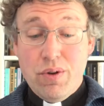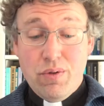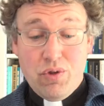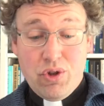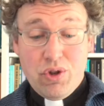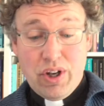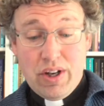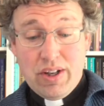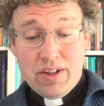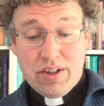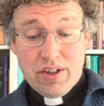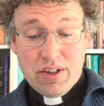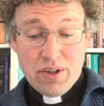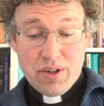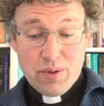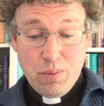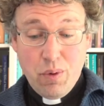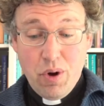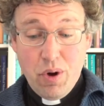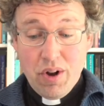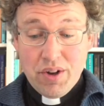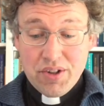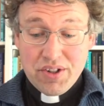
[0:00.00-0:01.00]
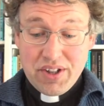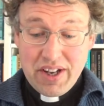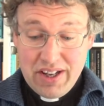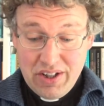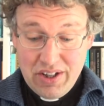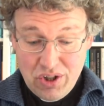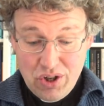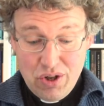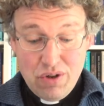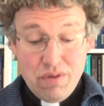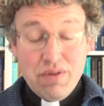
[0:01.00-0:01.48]
Jesus was. He
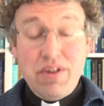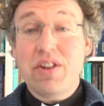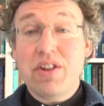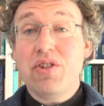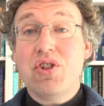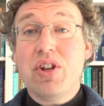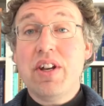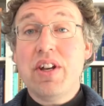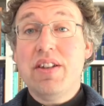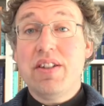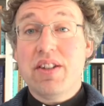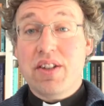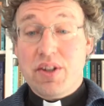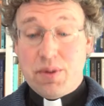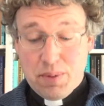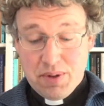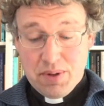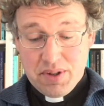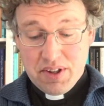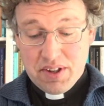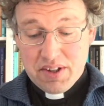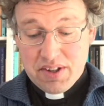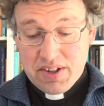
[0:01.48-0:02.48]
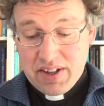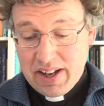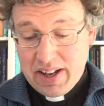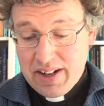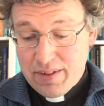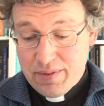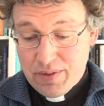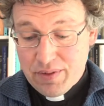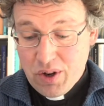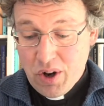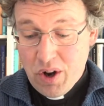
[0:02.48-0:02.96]
knew that Jesus was the
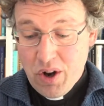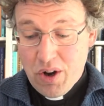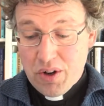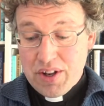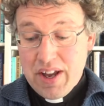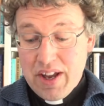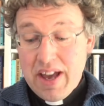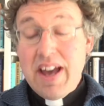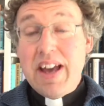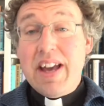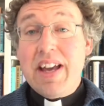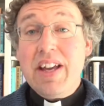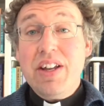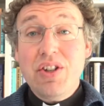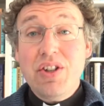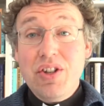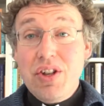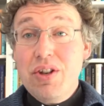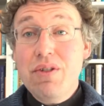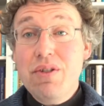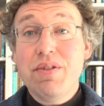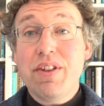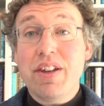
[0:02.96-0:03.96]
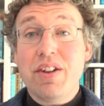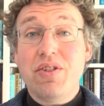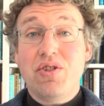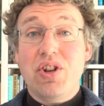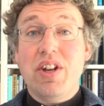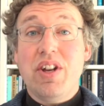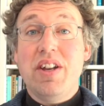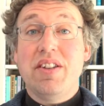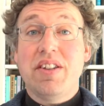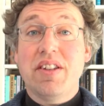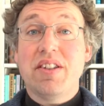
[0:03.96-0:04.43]
Son of God. He knew that
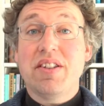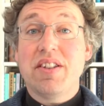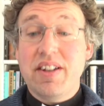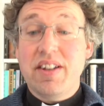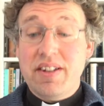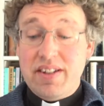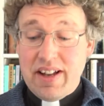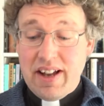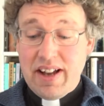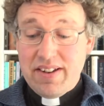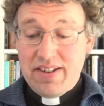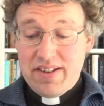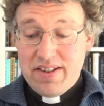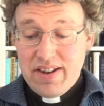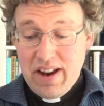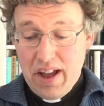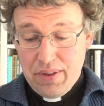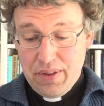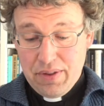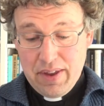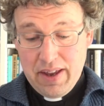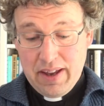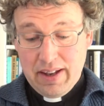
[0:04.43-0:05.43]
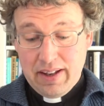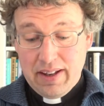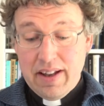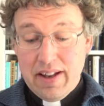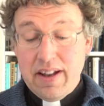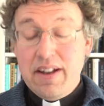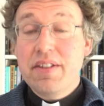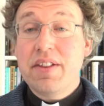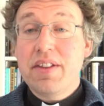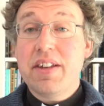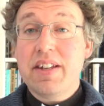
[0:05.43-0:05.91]
Jesus had done nothing
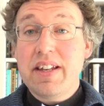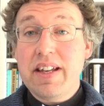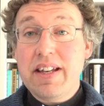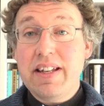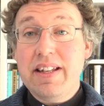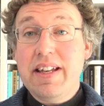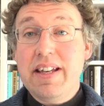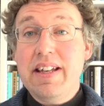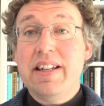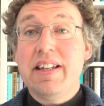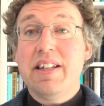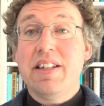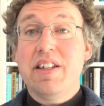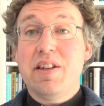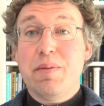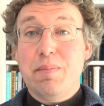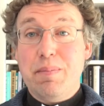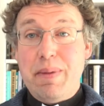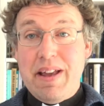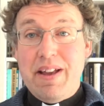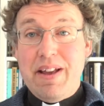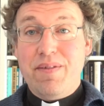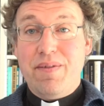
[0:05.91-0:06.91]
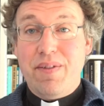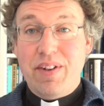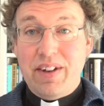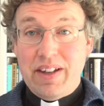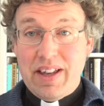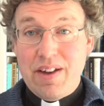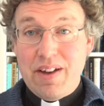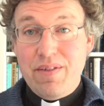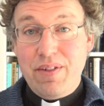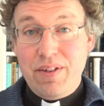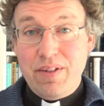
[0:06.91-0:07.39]
that he needed to be
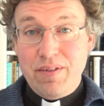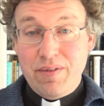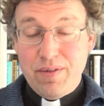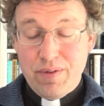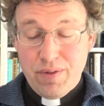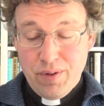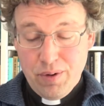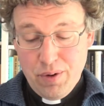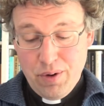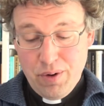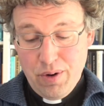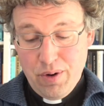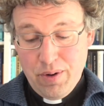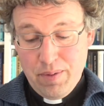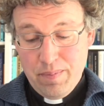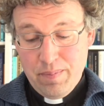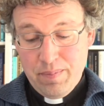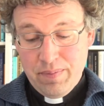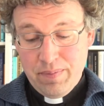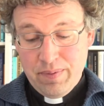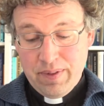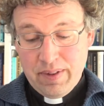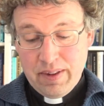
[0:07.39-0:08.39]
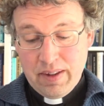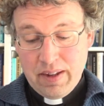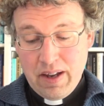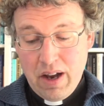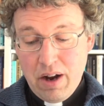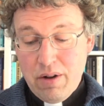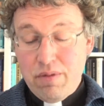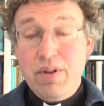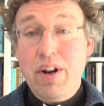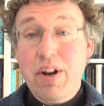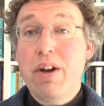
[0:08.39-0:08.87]
forgiven for.
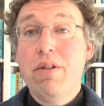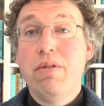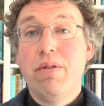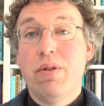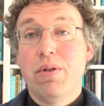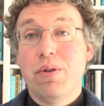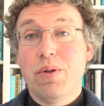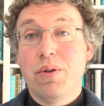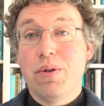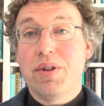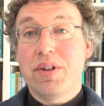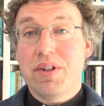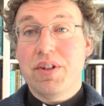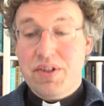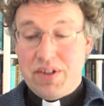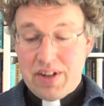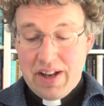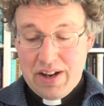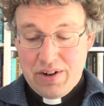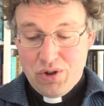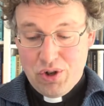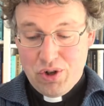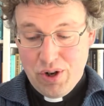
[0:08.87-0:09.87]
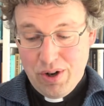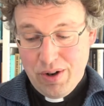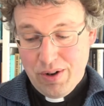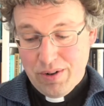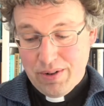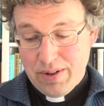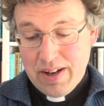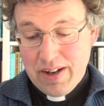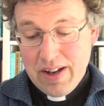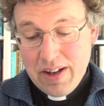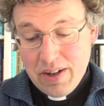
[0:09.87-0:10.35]
"Oh no, Lord," said
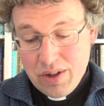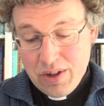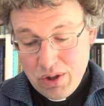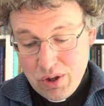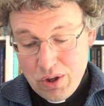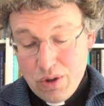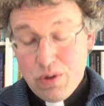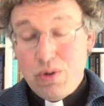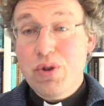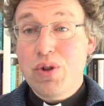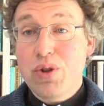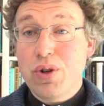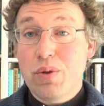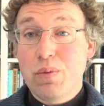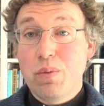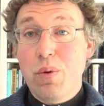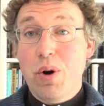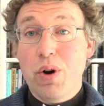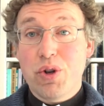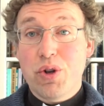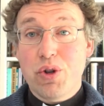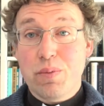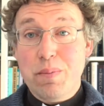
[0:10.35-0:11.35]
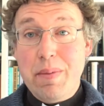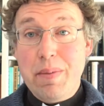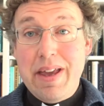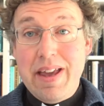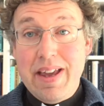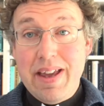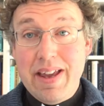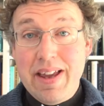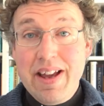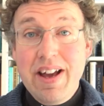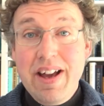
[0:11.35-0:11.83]
John, "you should wash
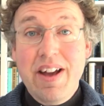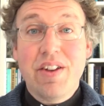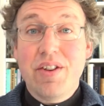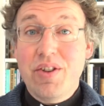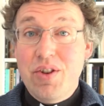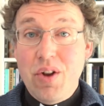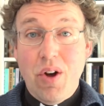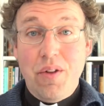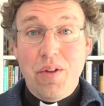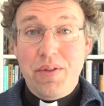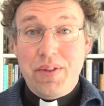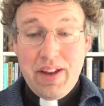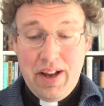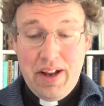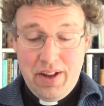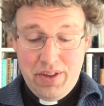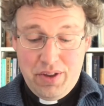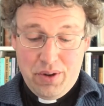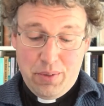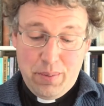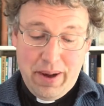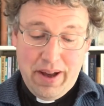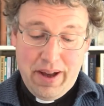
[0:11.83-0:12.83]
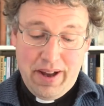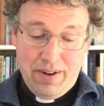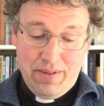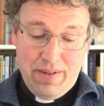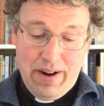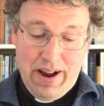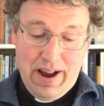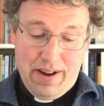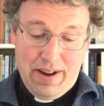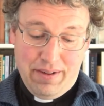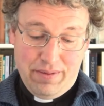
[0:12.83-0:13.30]
me, not the other way
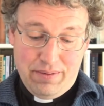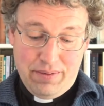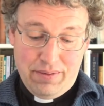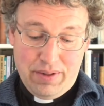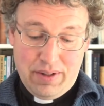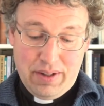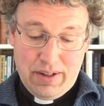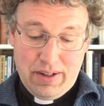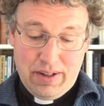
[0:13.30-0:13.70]
around."